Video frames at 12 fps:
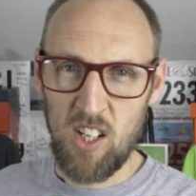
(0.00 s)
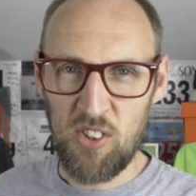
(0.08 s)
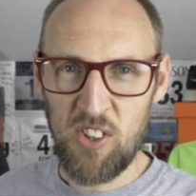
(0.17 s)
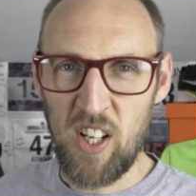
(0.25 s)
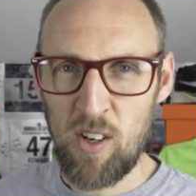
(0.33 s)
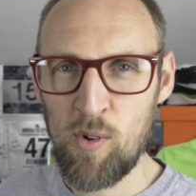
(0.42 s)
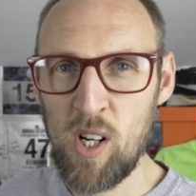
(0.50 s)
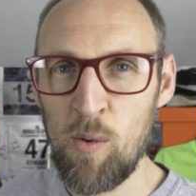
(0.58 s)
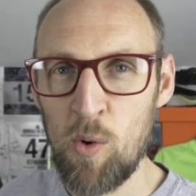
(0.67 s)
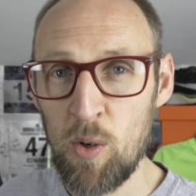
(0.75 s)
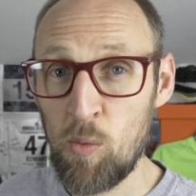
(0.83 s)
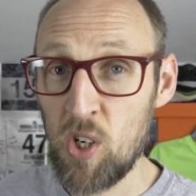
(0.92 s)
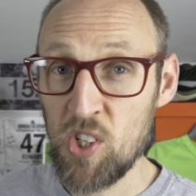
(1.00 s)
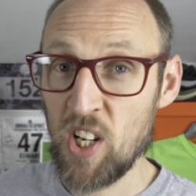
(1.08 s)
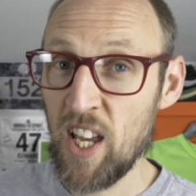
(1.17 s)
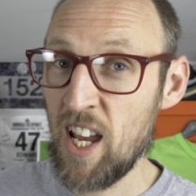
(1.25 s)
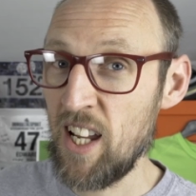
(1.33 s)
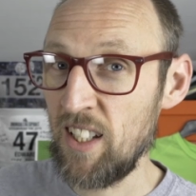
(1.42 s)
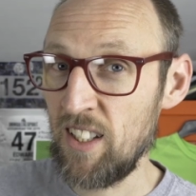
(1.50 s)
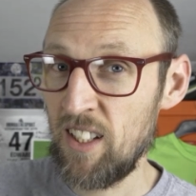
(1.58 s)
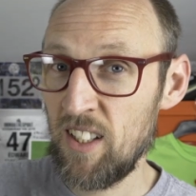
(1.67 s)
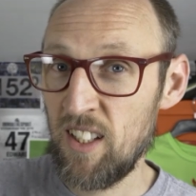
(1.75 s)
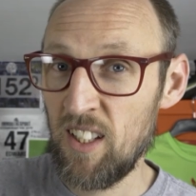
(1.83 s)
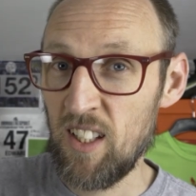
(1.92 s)
Another thing I really want to watch again
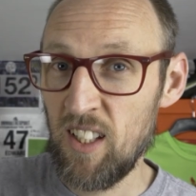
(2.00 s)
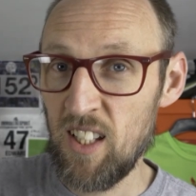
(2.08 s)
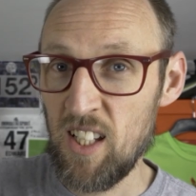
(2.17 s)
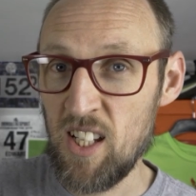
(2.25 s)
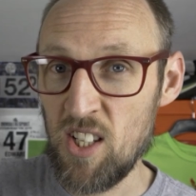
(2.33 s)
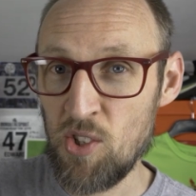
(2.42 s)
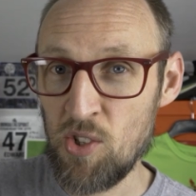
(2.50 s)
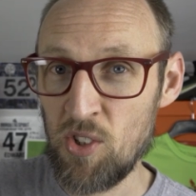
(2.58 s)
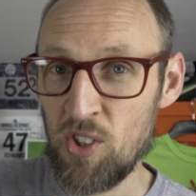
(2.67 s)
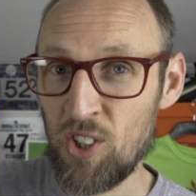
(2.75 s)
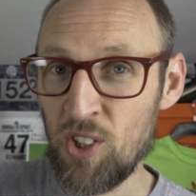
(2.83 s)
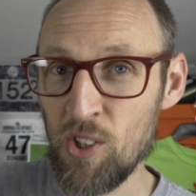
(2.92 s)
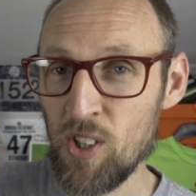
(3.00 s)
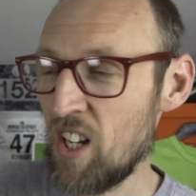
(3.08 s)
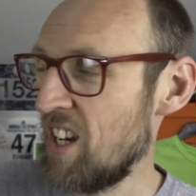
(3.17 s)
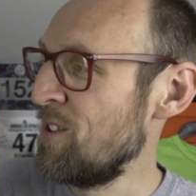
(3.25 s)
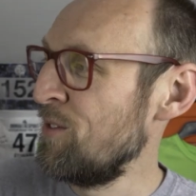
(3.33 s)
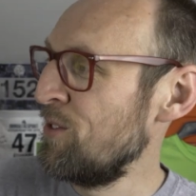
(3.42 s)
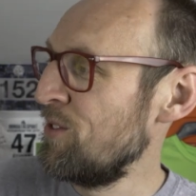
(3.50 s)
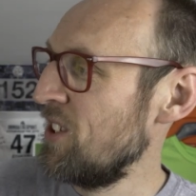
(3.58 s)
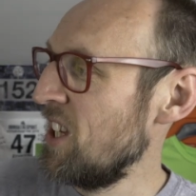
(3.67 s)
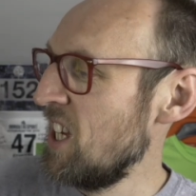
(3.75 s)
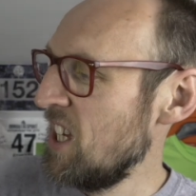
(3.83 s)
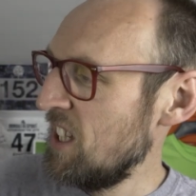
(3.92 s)
is The Good Life.
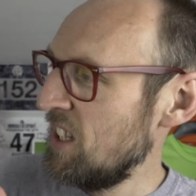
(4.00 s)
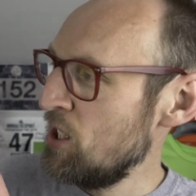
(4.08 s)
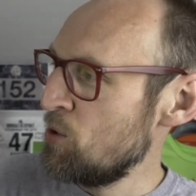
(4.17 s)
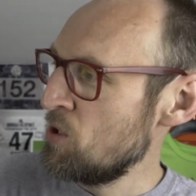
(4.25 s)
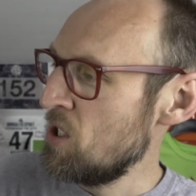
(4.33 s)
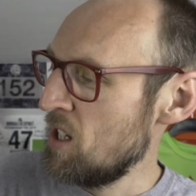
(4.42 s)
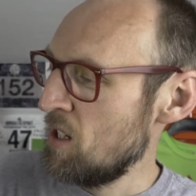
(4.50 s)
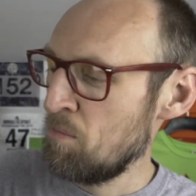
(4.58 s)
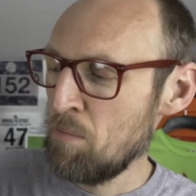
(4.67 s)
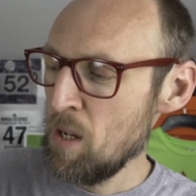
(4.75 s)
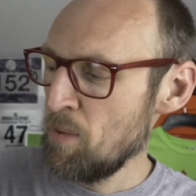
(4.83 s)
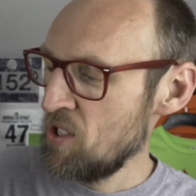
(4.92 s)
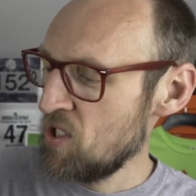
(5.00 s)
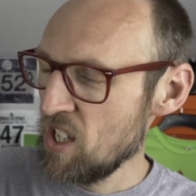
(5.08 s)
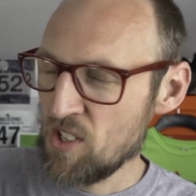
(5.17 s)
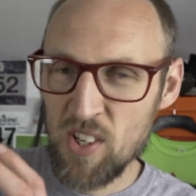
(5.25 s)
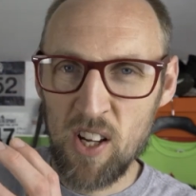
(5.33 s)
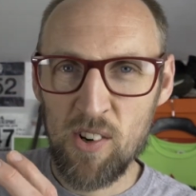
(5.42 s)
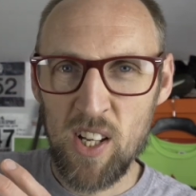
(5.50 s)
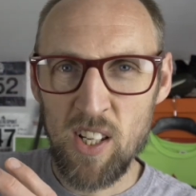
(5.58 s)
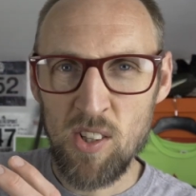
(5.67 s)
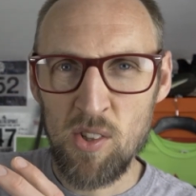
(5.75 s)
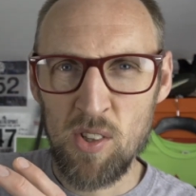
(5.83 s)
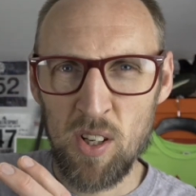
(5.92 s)
This was a BBC
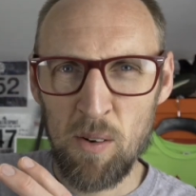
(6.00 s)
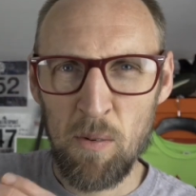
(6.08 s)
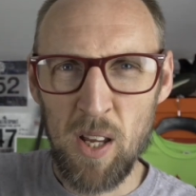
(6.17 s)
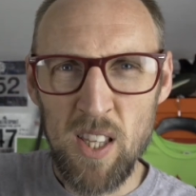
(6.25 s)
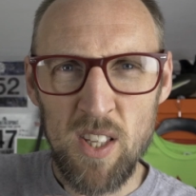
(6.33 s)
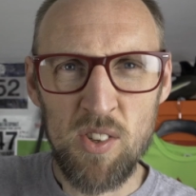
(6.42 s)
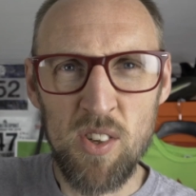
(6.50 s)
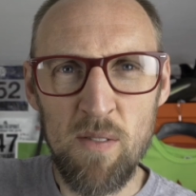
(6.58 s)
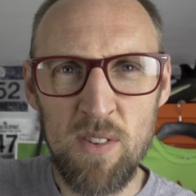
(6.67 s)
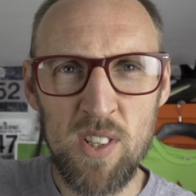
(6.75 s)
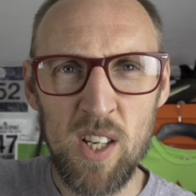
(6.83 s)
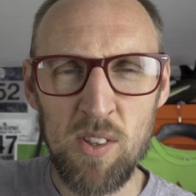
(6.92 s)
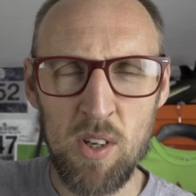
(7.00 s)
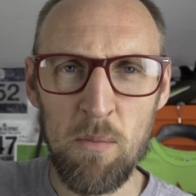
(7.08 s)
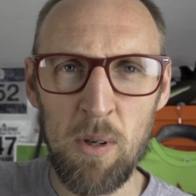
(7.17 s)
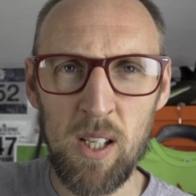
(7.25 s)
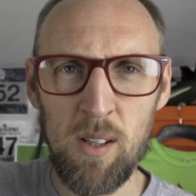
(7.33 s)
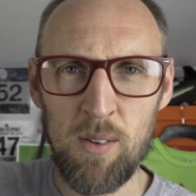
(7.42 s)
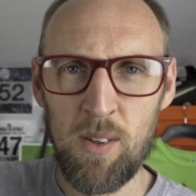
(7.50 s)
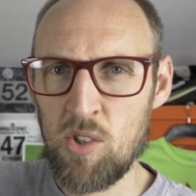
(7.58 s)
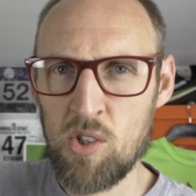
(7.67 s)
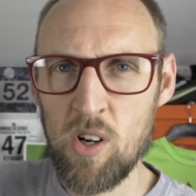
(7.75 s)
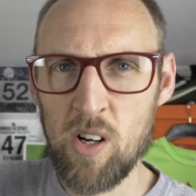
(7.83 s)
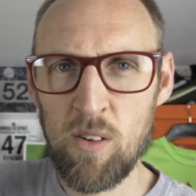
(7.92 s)
series in the 70s, I believe.
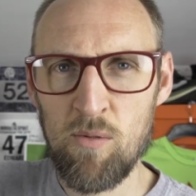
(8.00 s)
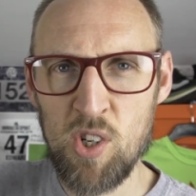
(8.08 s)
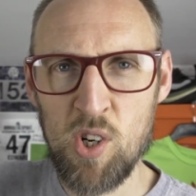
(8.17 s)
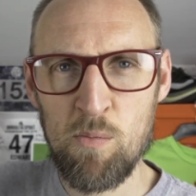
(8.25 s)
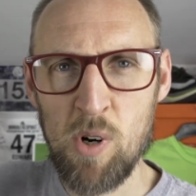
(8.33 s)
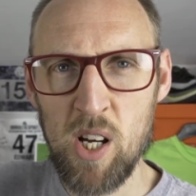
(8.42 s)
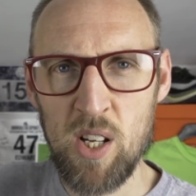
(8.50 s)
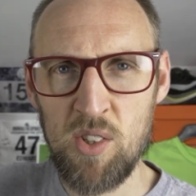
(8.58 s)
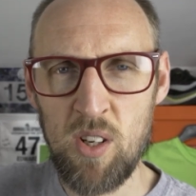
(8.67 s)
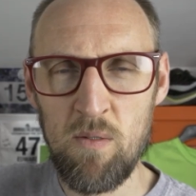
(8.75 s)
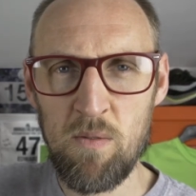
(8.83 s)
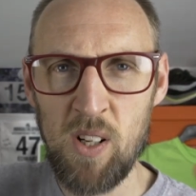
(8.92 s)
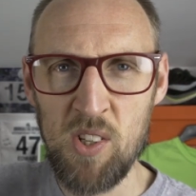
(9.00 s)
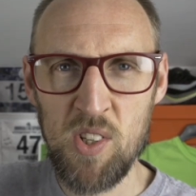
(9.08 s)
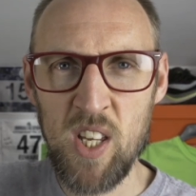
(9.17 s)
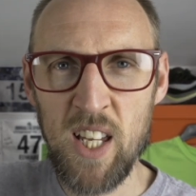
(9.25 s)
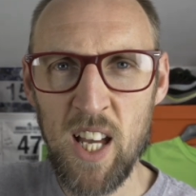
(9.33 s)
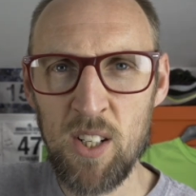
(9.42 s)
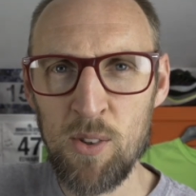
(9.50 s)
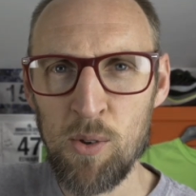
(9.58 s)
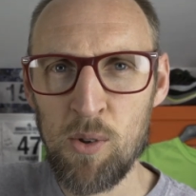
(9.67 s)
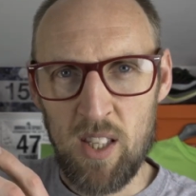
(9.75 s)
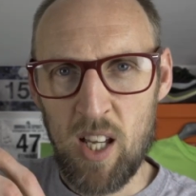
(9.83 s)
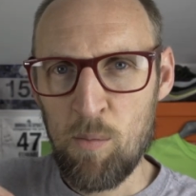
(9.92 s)
Starring Richard Briers and Felicity
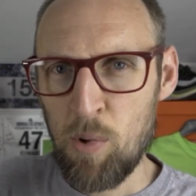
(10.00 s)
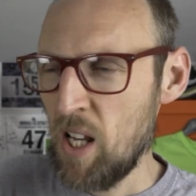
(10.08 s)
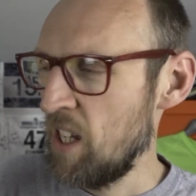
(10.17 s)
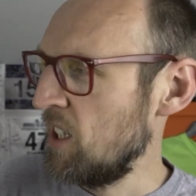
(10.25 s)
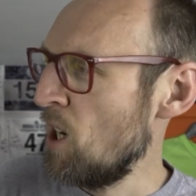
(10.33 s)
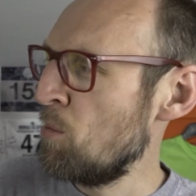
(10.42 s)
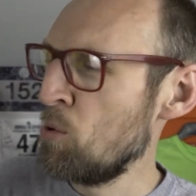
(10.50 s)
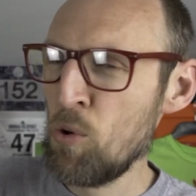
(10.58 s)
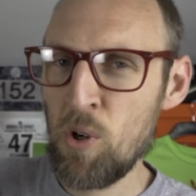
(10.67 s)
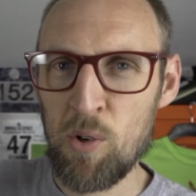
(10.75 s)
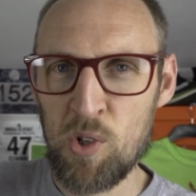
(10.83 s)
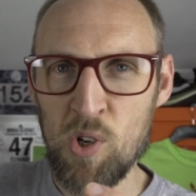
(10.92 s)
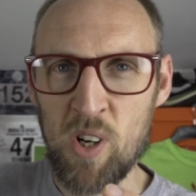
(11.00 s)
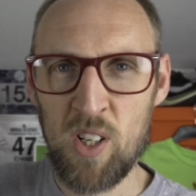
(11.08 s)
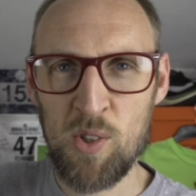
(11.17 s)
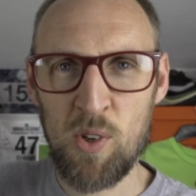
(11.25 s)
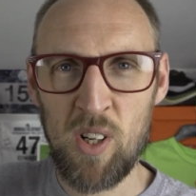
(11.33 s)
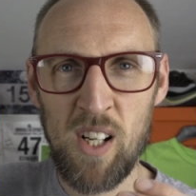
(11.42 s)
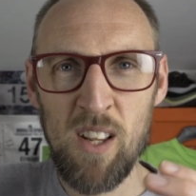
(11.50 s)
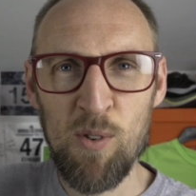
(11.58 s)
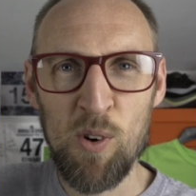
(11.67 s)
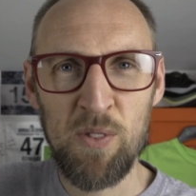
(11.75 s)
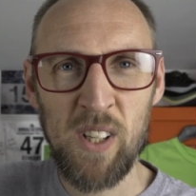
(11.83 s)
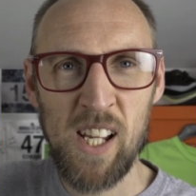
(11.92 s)
Kendal, they play a couple who are trying to sort of
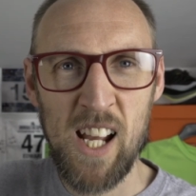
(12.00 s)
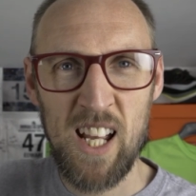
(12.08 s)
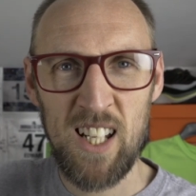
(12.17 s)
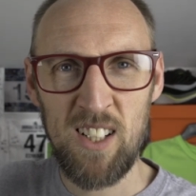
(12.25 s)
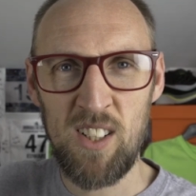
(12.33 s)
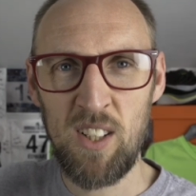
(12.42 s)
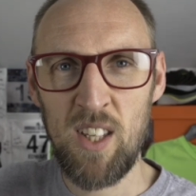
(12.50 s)
live off the land.